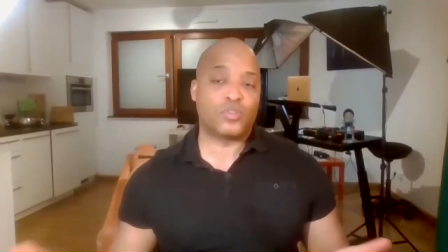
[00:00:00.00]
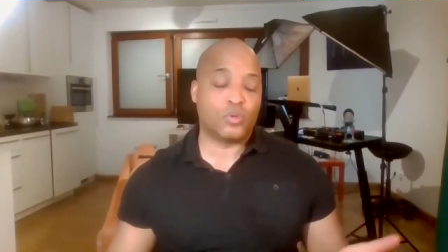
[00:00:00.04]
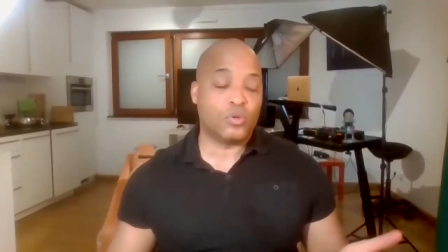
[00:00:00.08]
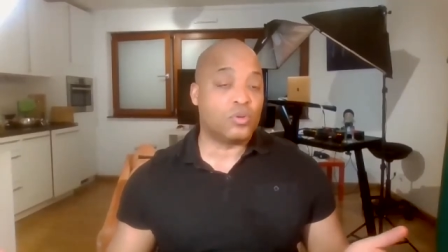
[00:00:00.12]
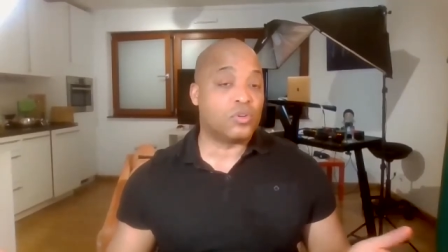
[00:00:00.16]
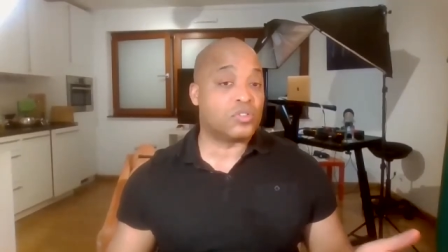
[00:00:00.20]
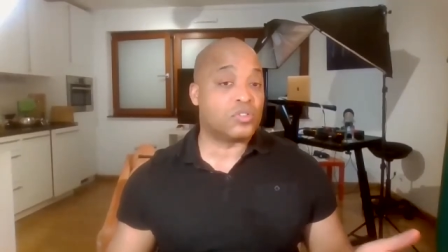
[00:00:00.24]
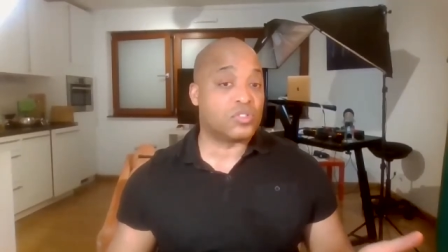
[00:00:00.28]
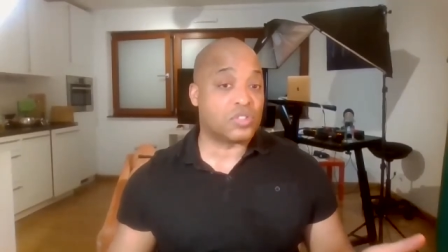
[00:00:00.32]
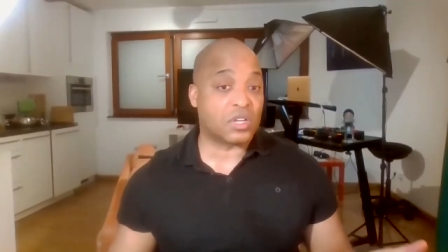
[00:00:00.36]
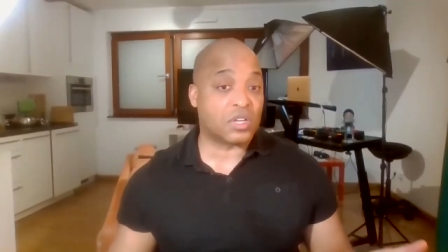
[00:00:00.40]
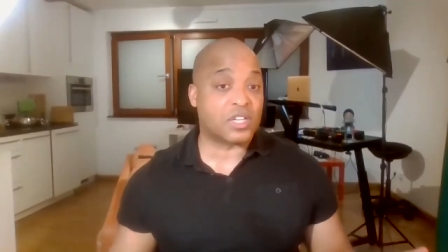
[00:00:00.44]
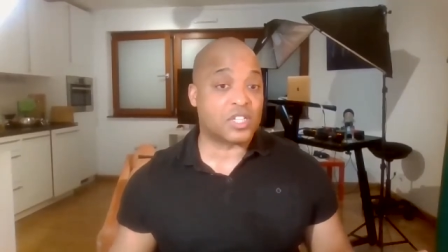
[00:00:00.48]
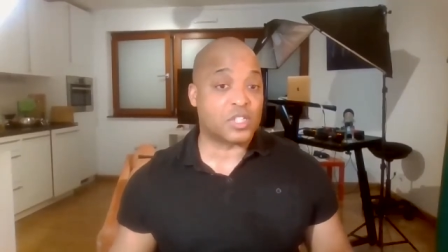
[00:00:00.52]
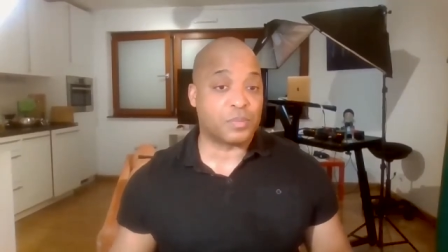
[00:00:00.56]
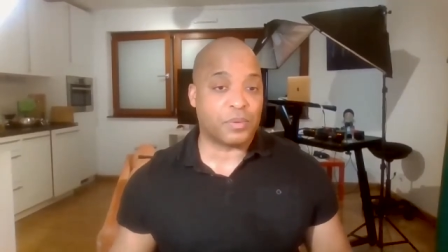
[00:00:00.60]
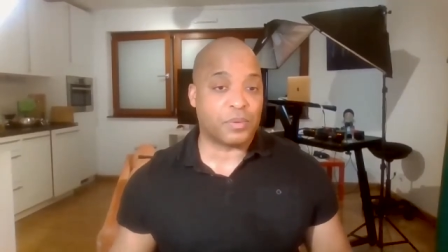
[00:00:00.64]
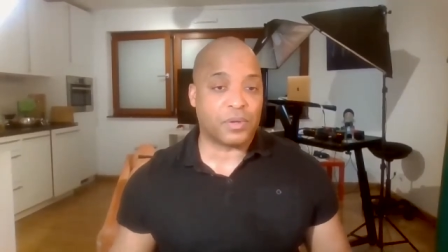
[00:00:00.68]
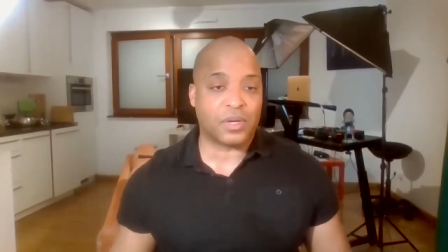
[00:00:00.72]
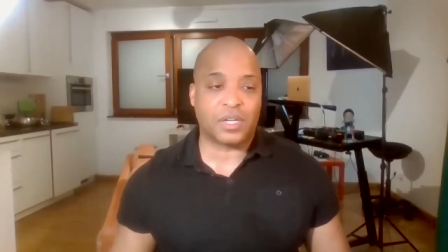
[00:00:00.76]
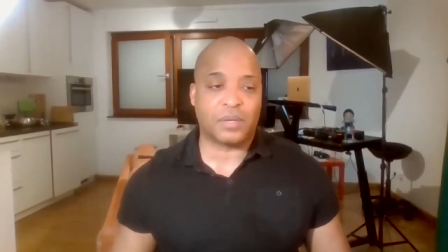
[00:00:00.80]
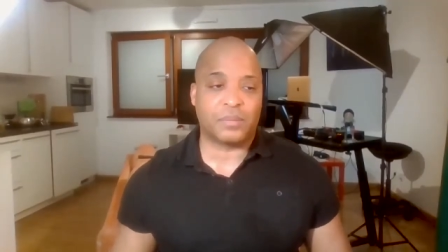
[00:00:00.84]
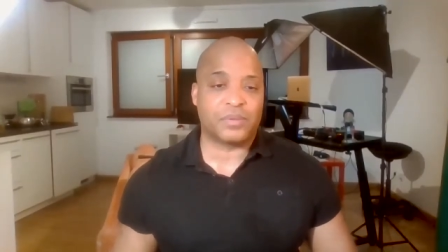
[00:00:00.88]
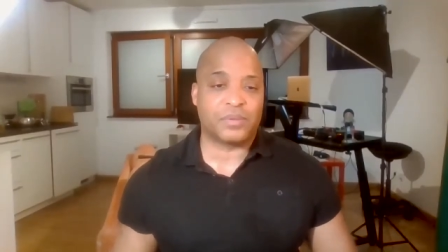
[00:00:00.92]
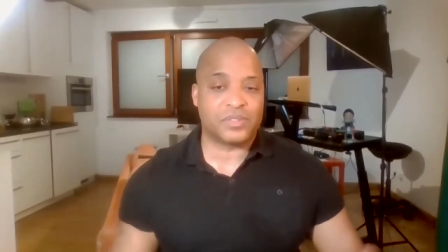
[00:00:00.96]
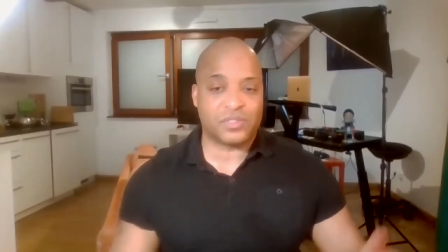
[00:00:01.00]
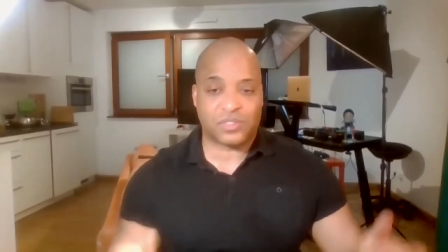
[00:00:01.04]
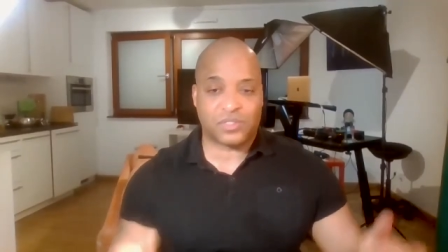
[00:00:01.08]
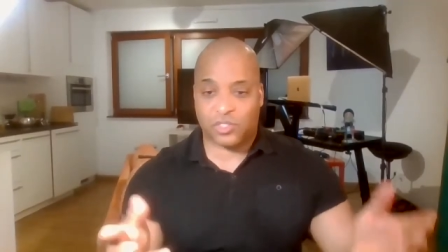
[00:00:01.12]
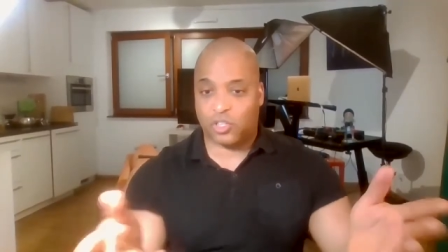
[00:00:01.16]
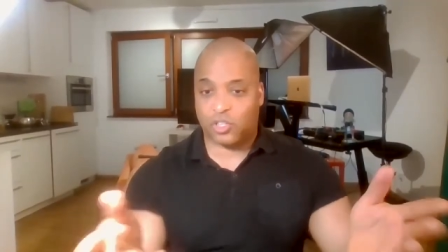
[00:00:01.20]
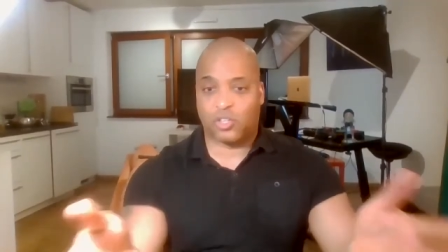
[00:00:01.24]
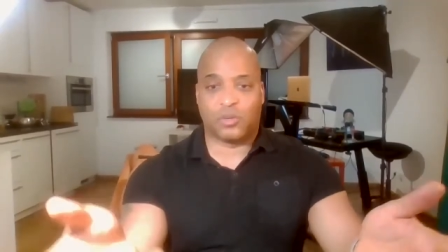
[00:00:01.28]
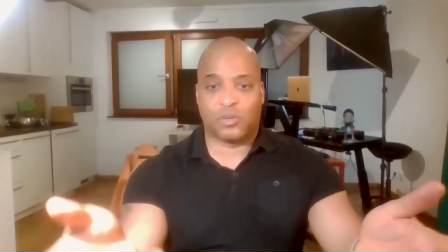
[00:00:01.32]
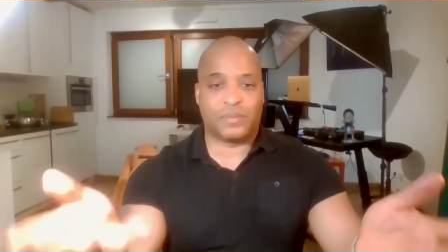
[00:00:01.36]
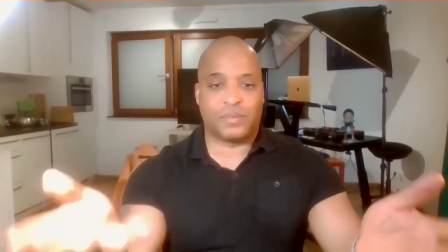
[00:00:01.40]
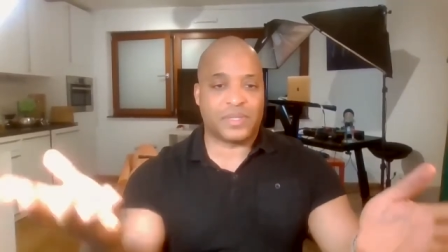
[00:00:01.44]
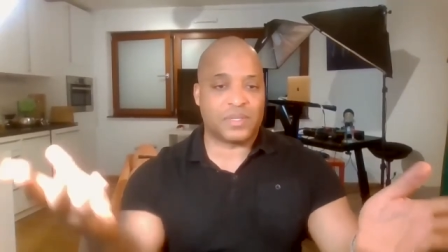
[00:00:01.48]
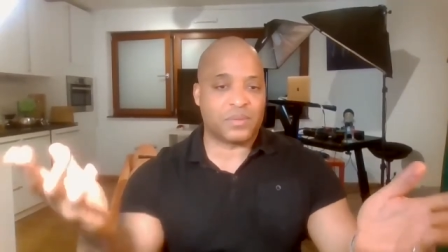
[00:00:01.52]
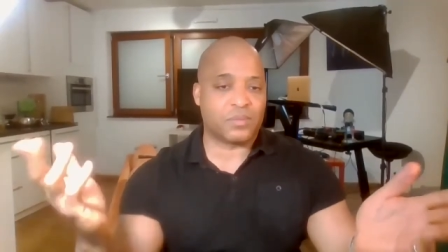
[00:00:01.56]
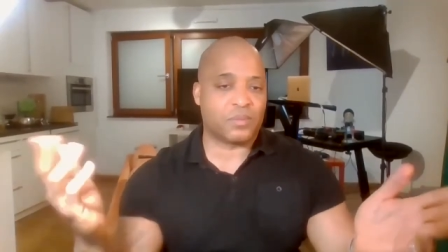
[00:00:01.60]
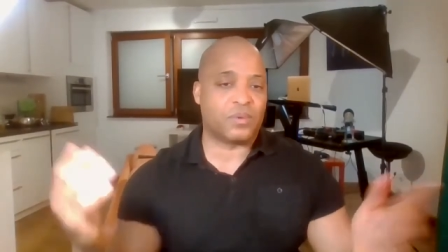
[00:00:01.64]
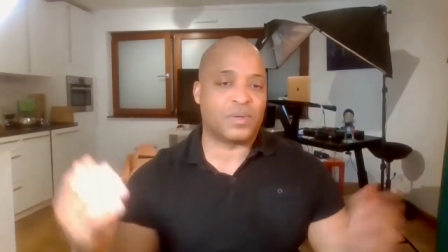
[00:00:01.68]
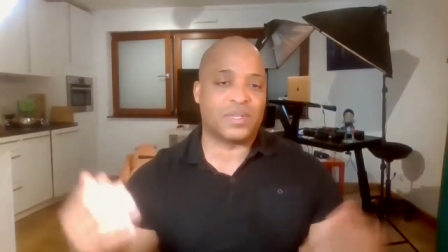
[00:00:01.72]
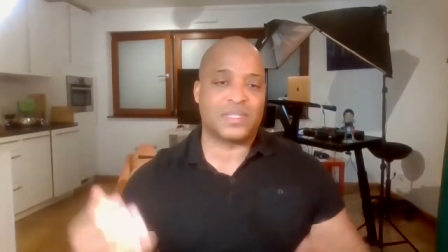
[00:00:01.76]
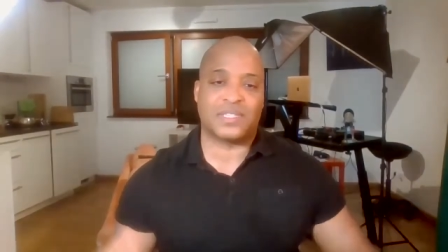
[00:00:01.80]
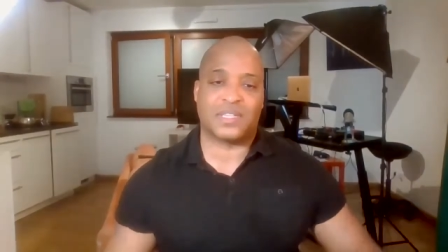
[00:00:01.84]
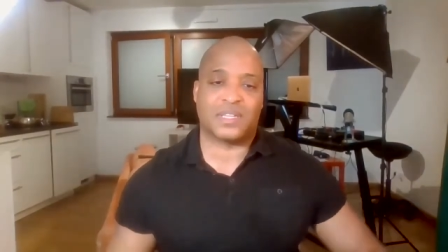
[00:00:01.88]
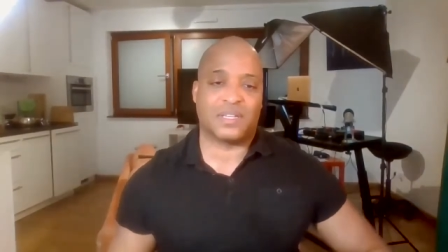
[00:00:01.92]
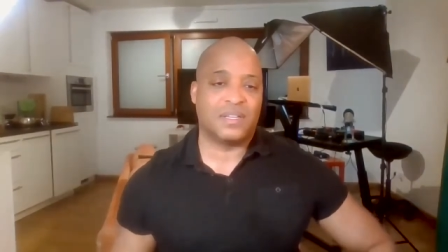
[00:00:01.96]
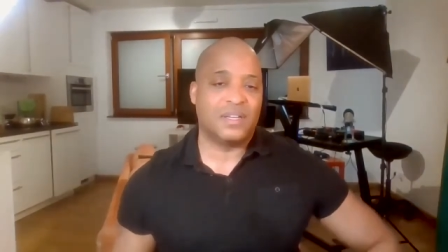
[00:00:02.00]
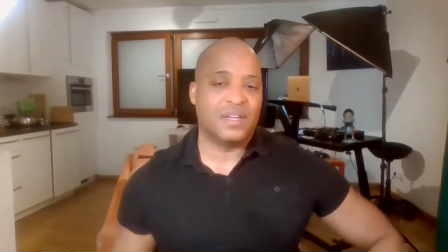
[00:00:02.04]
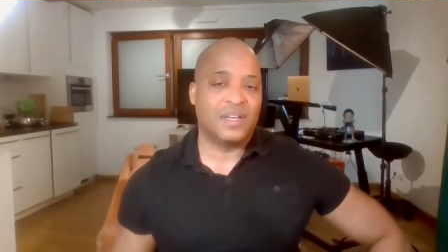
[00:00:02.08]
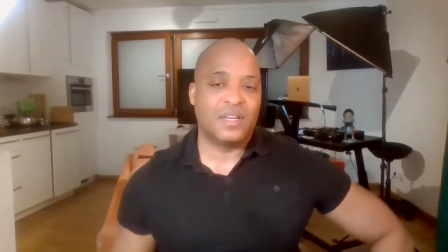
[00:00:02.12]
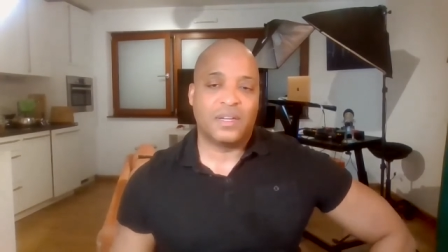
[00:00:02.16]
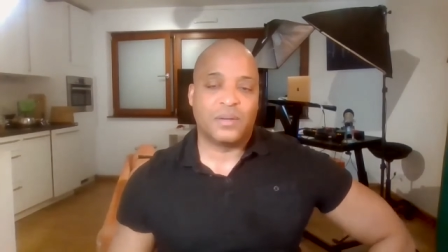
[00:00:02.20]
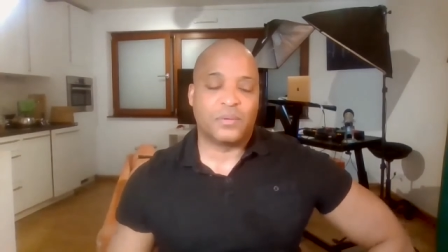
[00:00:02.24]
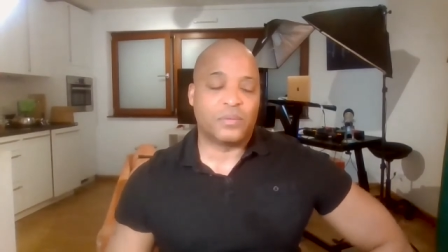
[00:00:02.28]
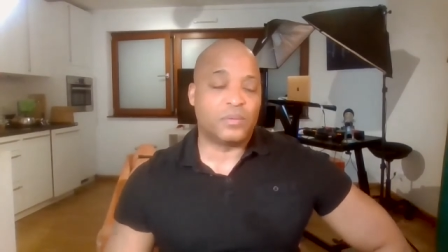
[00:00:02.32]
tools are exploitable. Zoom it wasn't